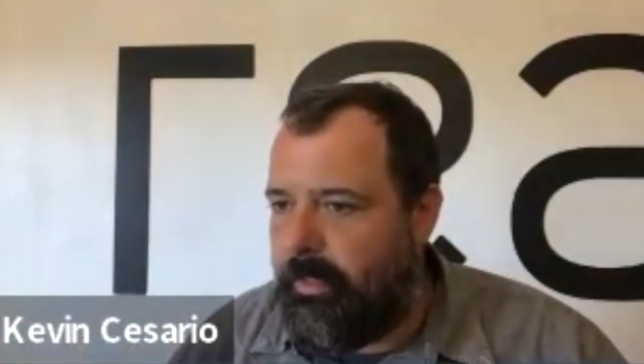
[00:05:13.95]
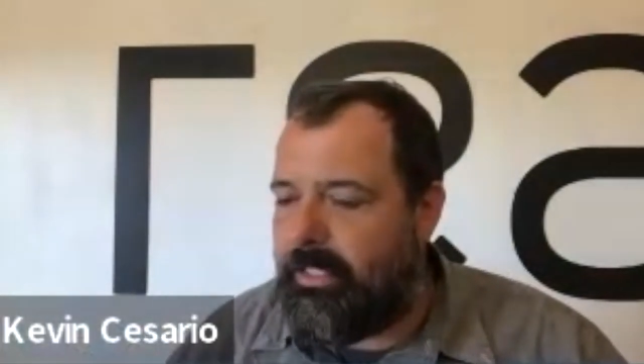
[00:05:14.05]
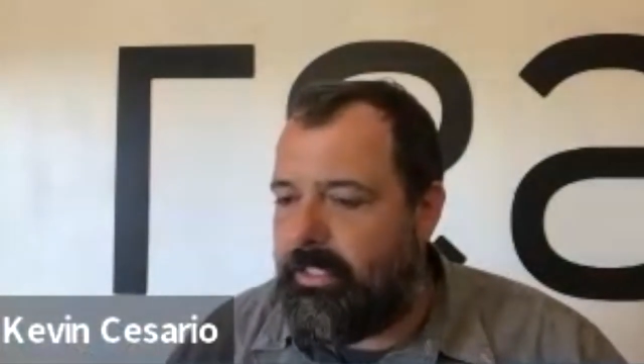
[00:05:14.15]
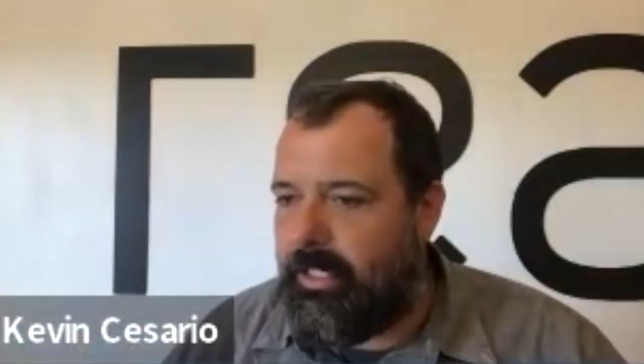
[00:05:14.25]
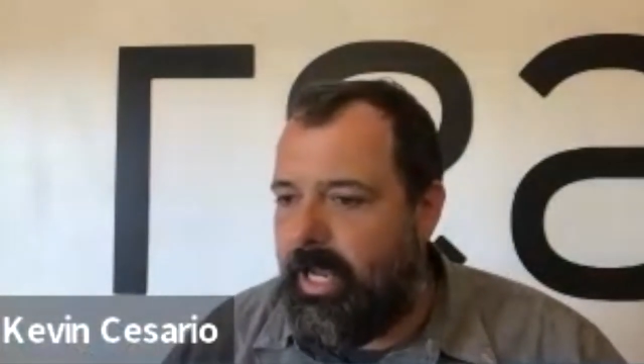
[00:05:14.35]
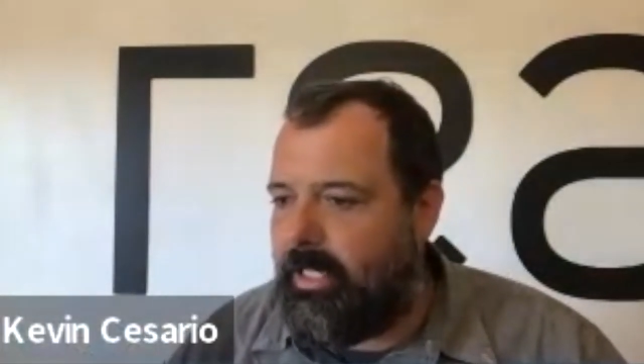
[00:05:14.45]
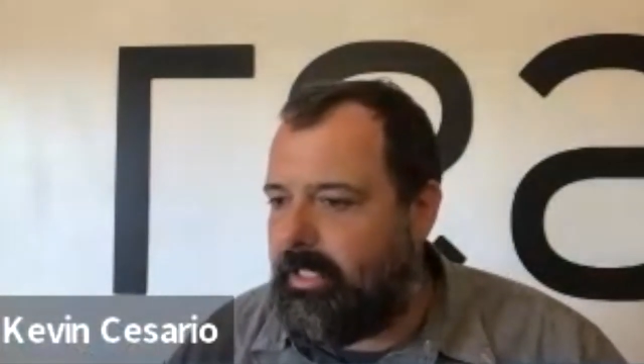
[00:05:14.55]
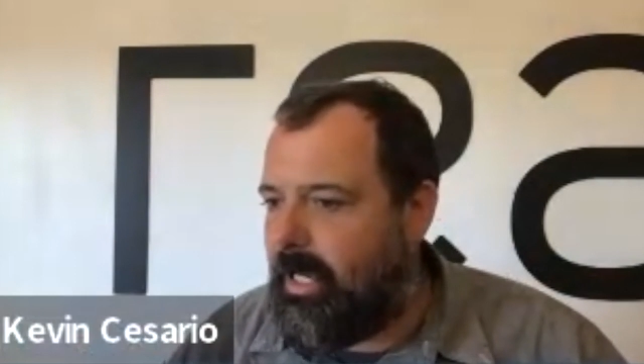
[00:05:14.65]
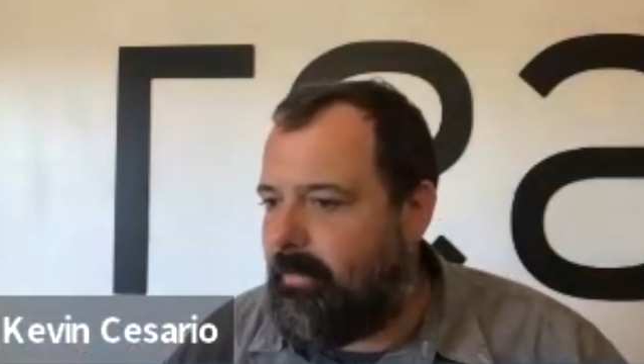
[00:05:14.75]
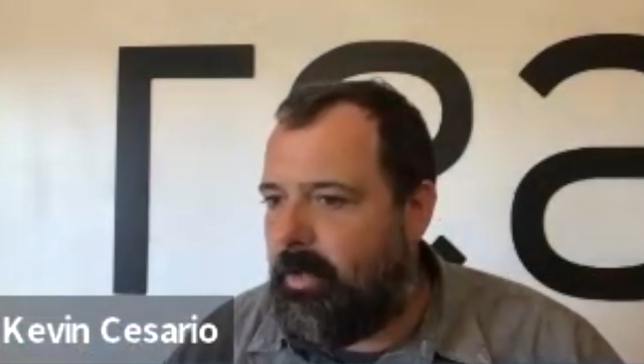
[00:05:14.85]
because a lot
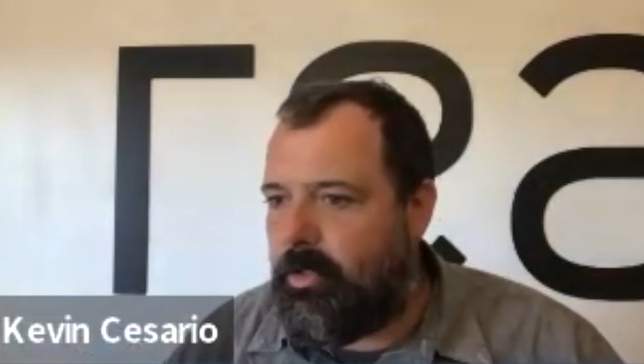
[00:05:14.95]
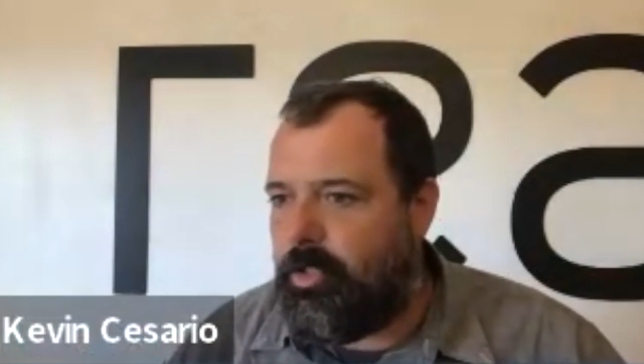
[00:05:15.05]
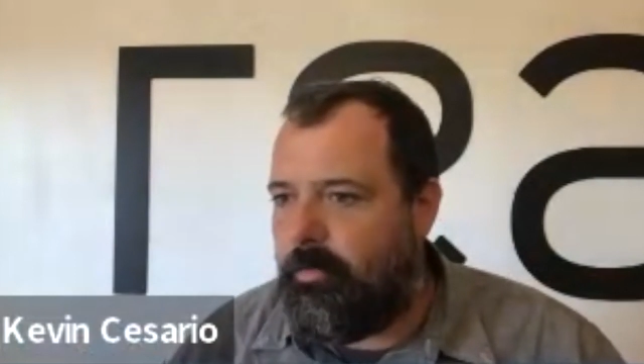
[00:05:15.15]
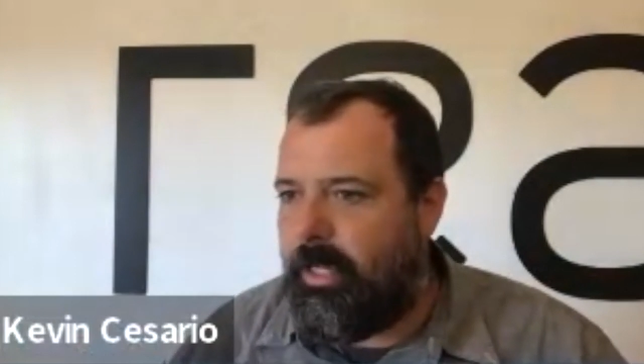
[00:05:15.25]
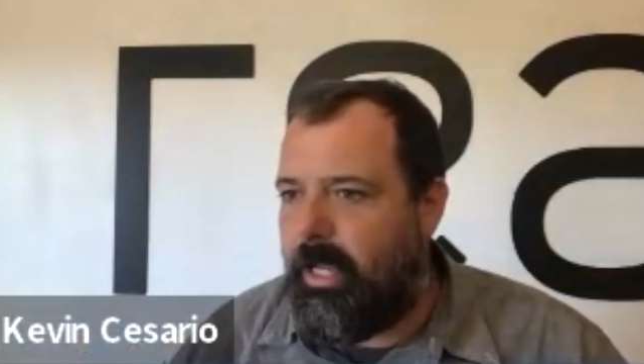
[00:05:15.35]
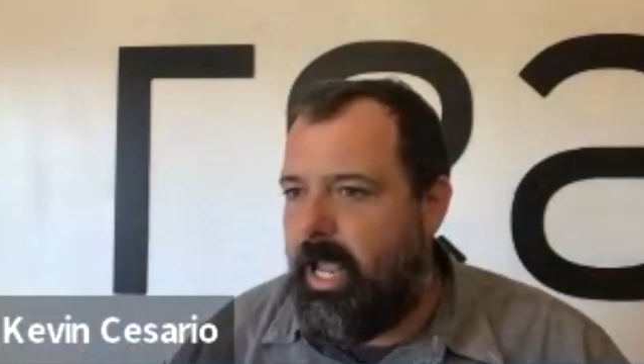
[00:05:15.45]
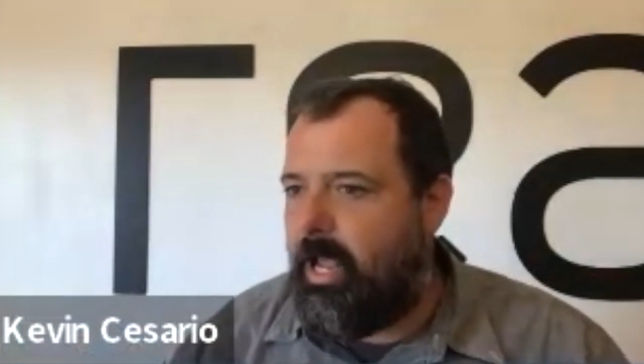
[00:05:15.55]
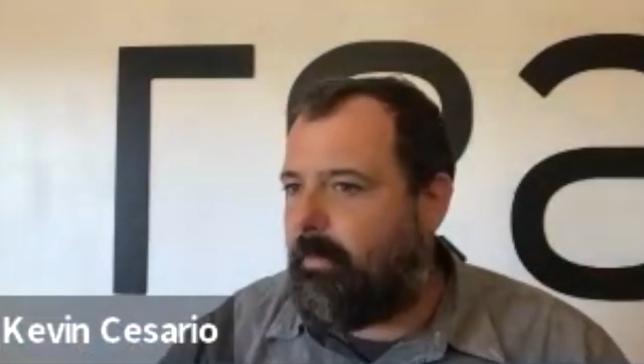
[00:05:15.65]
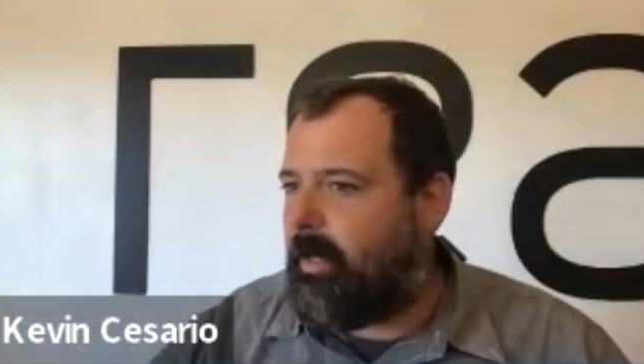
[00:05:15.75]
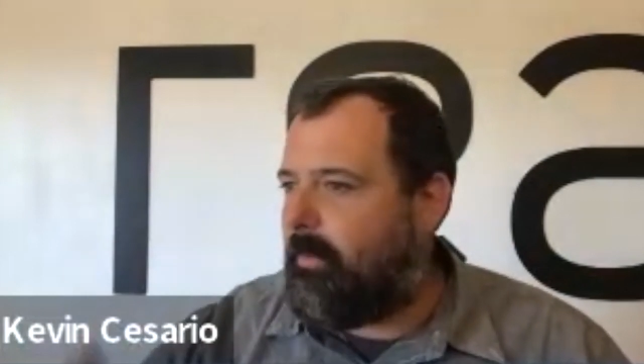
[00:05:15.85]
of time they're assuming, hey,
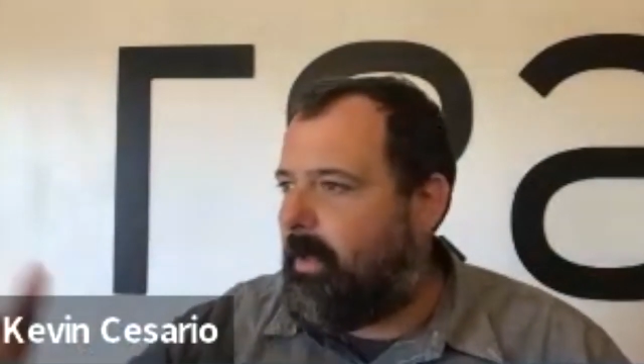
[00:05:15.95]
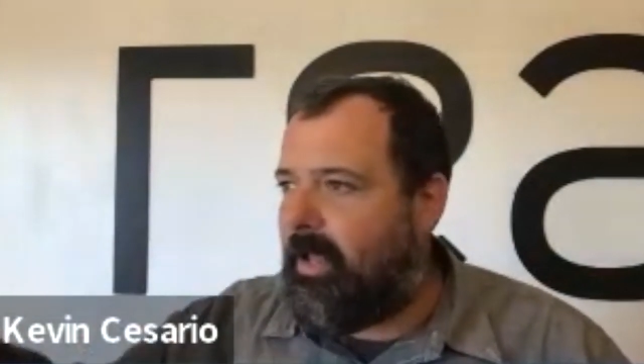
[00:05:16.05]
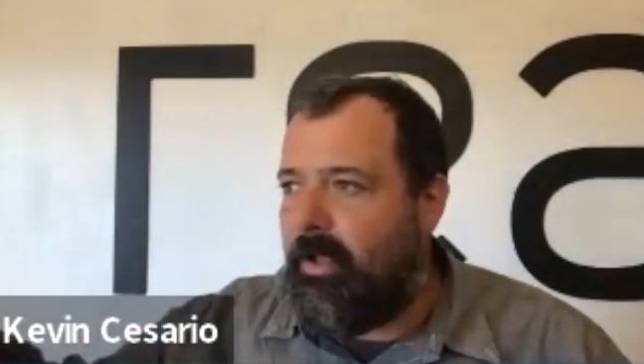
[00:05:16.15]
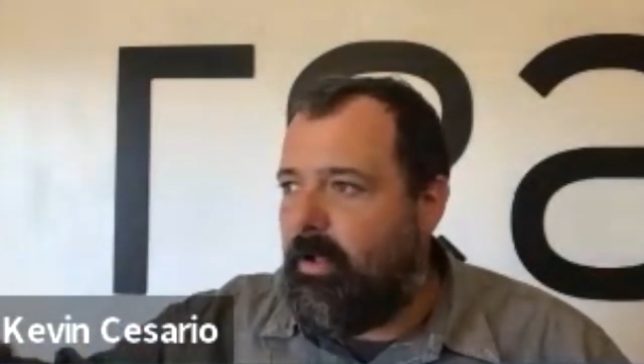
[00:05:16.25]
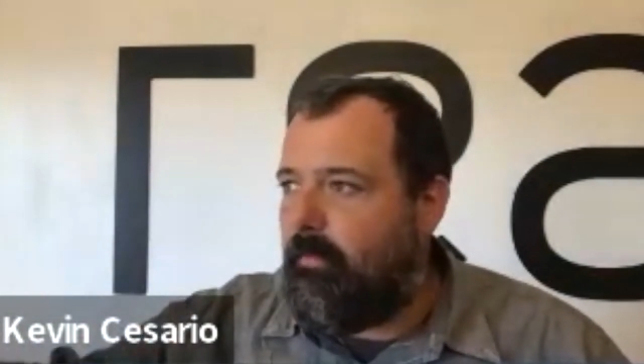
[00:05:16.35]
I'm going to pay